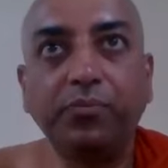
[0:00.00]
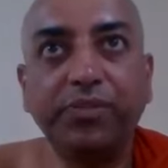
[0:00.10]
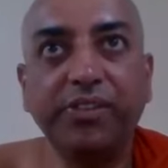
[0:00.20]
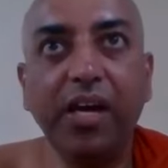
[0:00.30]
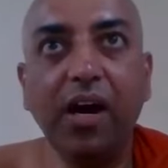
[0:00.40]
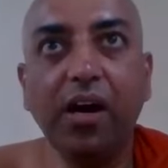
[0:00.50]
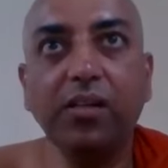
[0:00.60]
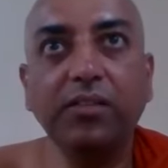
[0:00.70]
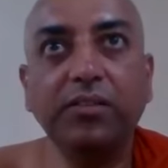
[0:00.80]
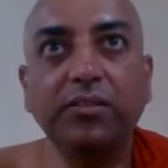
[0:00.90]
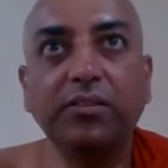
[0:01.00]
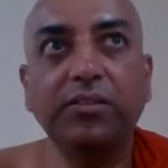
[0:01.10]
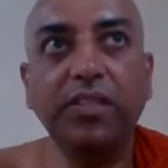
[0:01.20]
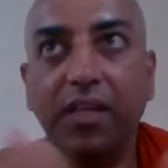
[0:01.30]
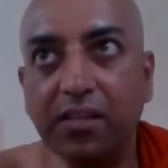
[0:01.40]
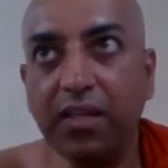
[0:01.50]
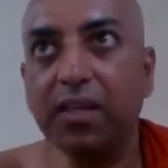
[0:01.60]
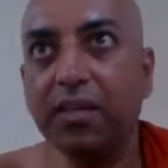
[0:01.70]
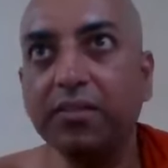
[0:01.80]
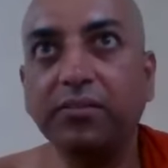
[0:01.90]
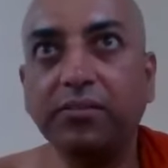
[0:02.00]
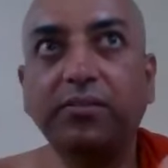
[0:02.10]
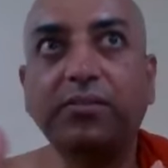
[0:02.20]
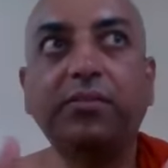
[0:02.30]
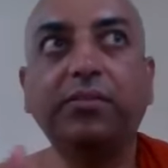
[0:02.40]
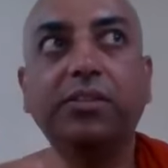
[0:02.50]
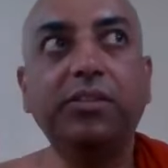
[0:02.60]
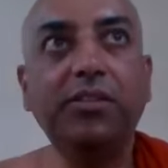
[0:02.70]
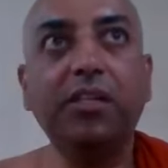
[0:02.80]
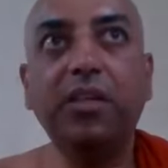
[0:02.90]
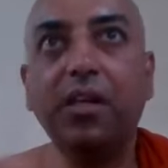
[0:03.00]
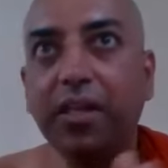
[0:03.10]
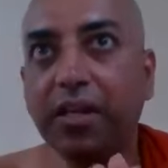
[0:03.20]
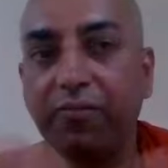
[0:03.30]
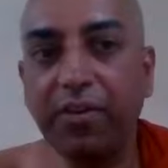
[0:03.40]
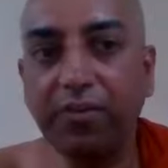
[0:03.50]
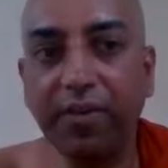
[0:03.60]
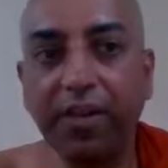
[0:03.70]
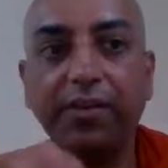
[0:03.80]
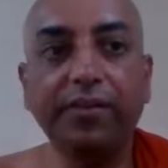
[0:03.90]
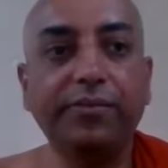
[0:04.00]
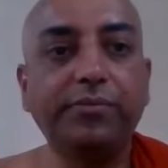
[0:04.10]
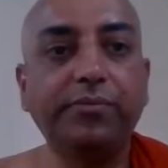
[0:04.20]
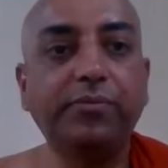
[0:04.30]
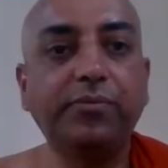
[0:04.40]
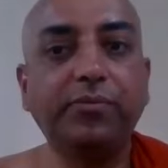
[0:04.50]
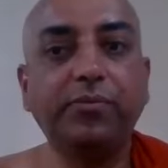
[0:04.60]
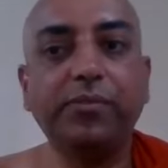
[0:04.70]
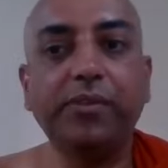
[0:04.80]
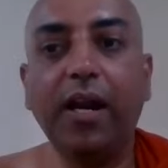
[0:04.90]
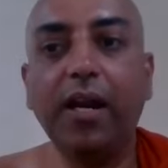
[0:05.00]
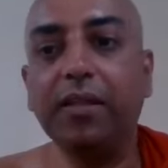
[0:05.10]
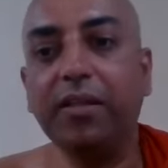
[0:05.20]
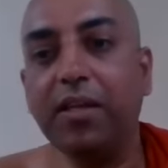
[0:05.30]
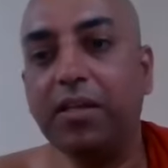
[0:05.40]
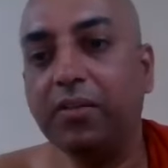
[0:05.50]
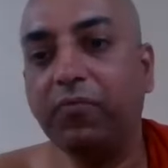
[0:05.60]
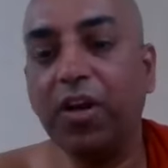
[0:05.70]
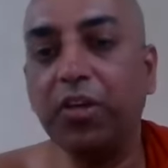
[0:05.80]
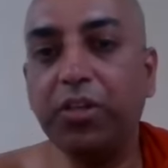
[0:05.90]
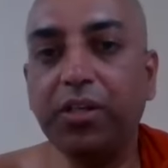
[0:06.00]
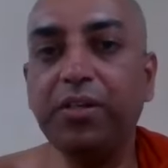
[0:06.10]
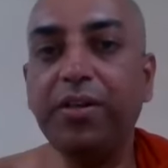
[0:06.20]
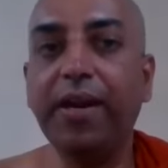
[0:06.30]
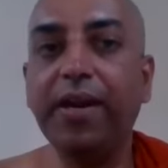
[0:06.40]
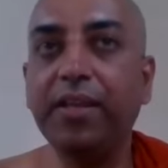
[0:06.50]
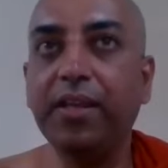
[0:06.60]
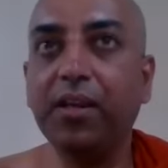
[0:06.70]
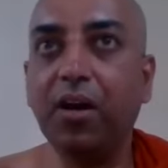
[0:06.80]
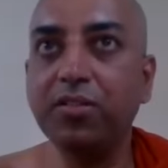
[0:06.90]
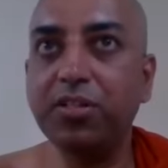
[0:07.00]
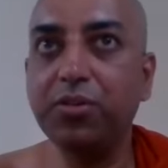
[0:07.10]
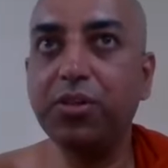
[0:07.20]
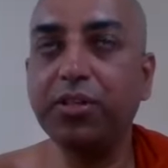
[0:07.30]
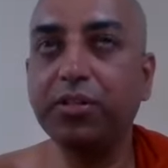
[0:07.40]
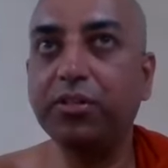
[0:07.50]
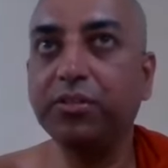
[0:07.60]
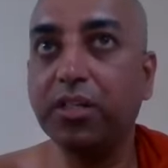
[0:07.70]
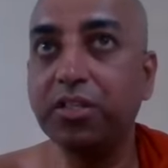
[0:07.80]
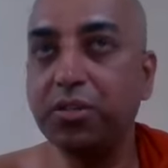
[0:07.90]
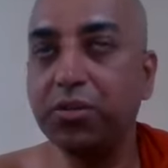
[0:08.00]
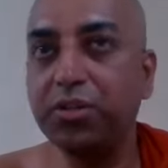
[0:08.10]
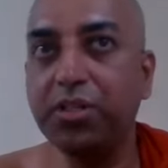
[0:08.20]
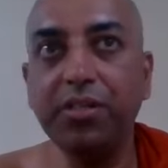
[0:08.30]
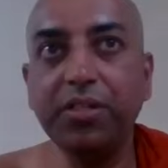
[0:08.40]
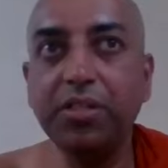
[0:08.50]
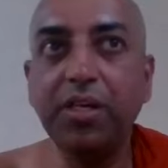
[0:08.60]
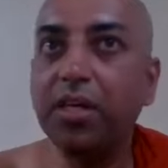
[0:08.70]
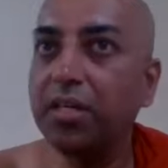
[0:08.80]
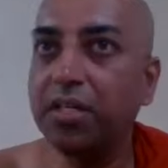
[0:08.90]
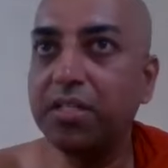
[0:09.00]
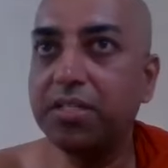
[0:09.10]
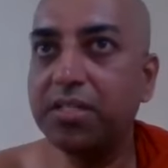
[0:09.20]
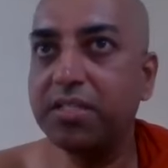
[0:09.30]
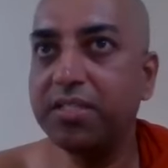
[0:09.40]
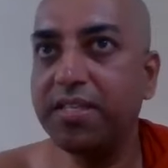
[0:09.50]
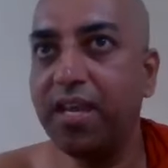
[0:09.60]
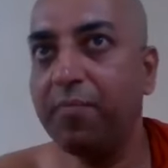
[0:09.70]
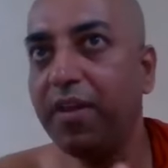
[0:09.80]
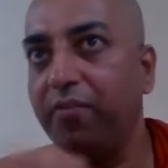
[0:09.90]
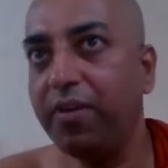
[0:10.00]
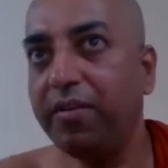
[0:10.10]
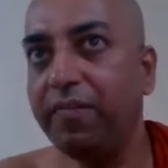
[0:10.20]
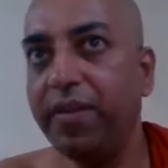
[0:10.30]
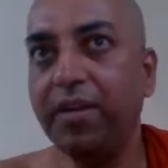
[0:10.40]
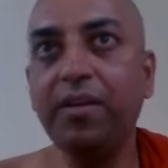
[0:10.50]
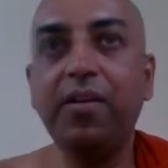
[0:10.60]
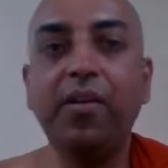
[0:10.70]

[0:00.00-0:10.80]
They are there. Chittas are there everywhere, and their function and their constitution is same everywhere.